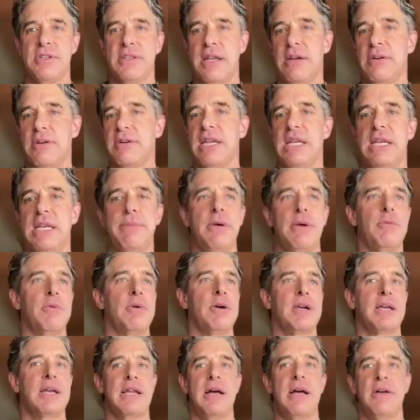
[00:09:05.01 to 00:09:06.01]
They don't need to be
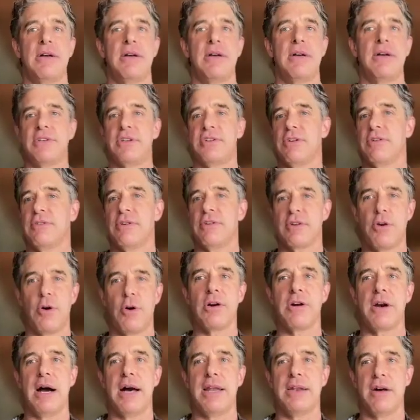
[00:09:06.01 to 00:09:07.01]
working out to turn their core
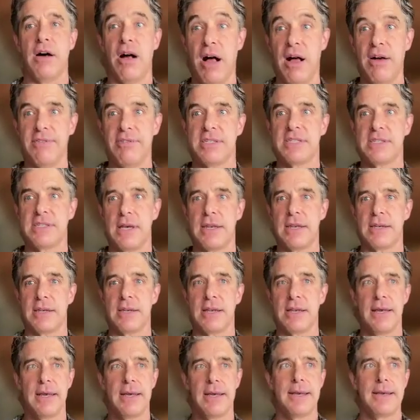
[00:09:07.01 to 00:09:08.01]
on. All of a sudden,
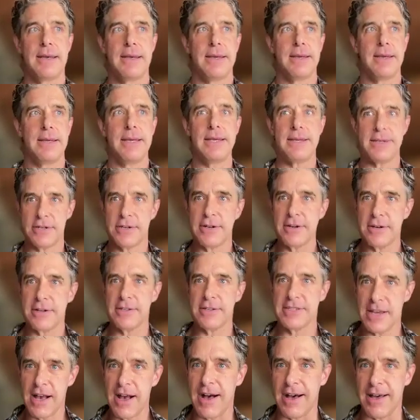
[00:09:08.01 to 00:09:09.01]
it turns
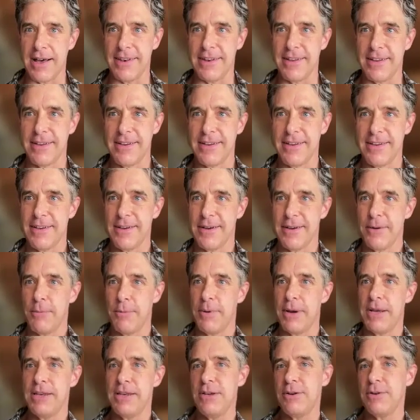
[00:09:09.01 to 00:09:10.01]
on
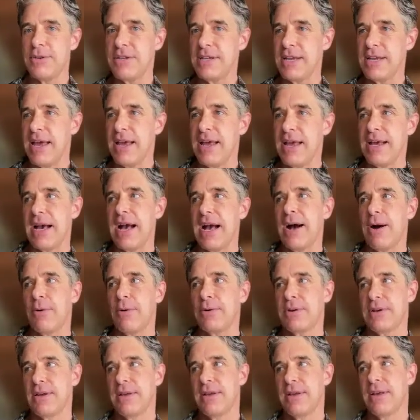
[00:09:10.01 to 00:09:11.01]
when you take
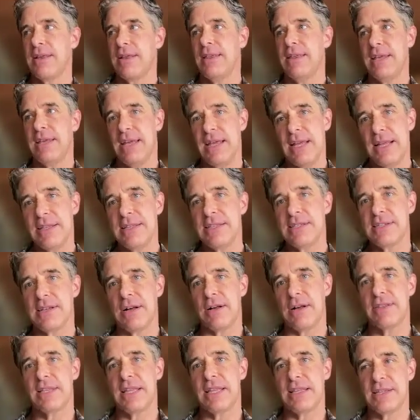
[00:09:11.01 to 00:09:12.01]
out the
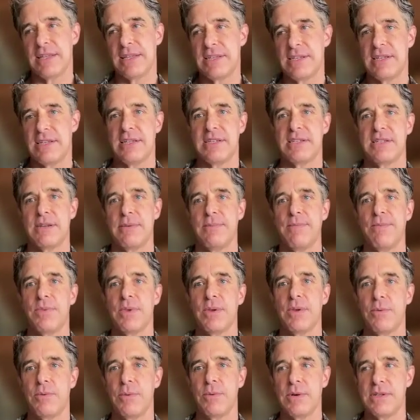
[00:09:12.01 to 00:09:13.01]
insult that the system
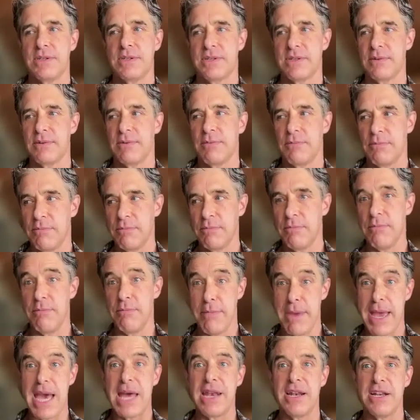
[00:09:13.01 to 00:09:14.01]
was
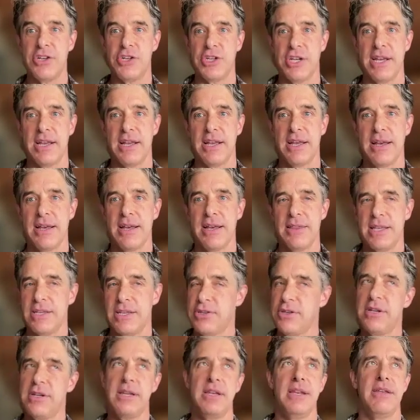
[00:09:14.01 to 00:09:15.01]
managing that
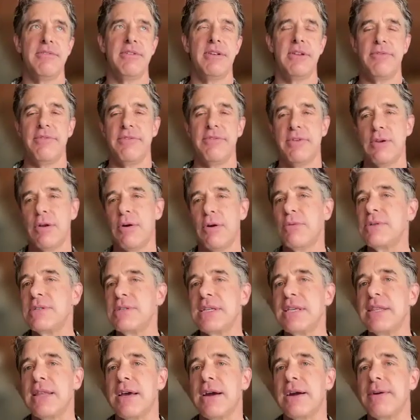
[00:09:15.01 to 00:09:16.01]
you didn't even know was
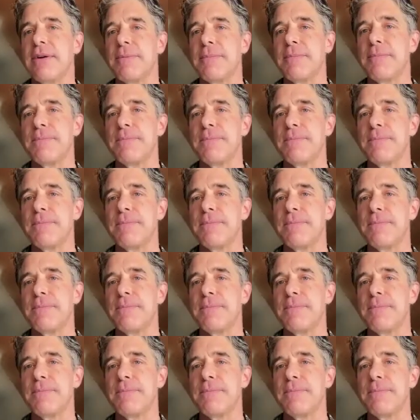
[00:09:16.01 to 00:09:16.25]
in there.